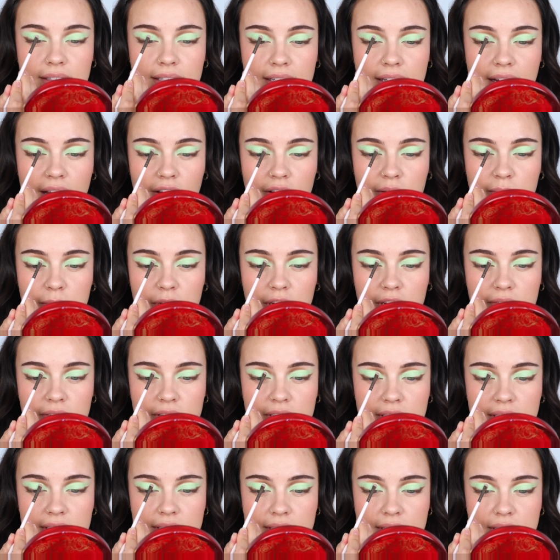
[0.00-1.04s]
See, now I'm
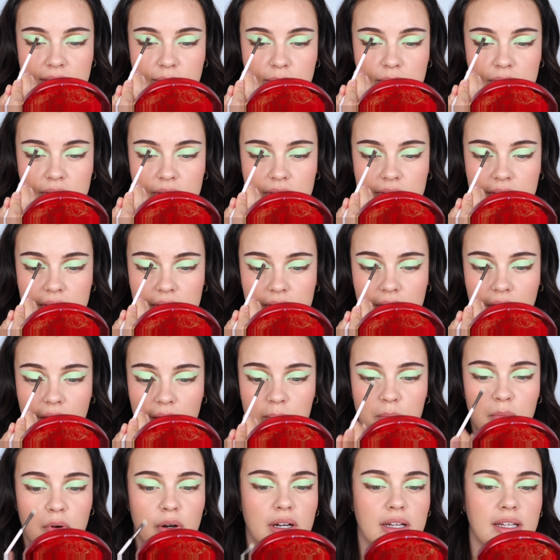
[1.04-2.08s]
nervous because this one looks a
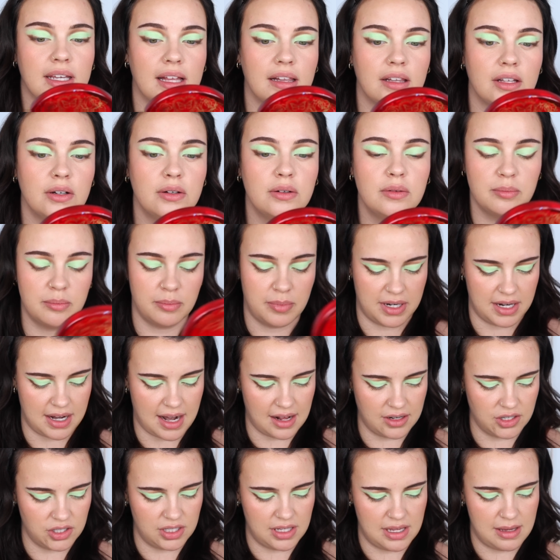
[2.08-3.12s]
lot more yellow, but it
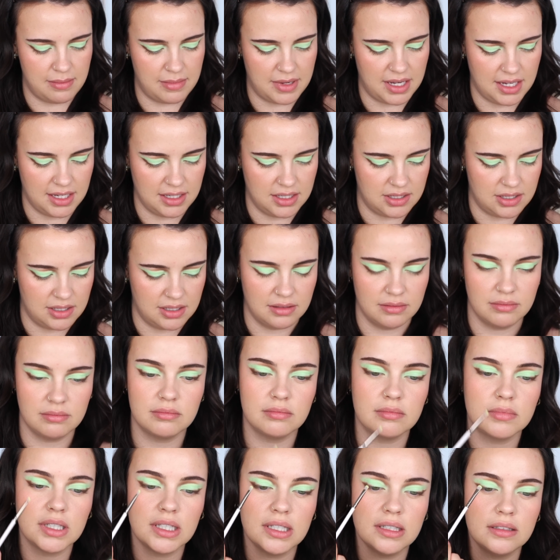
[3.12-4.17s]
actually might,
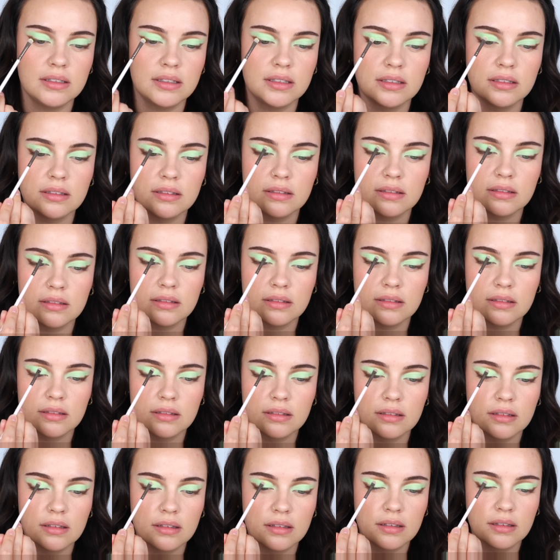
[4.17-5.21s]
might,
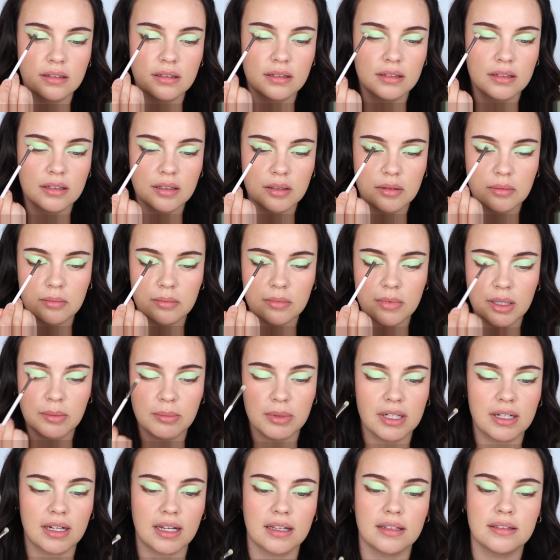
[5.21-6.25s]
might
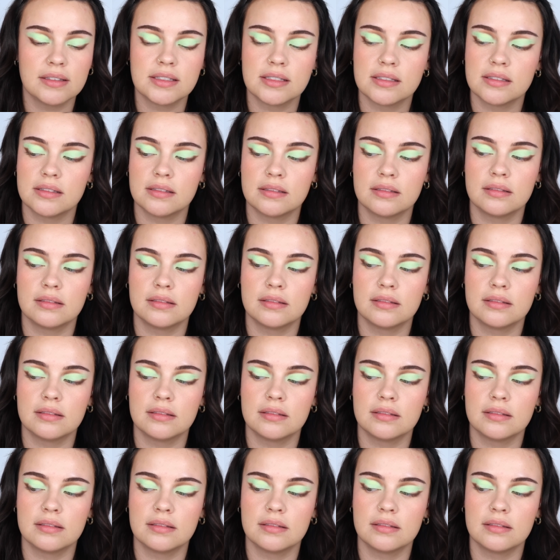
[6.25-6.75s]
be nice.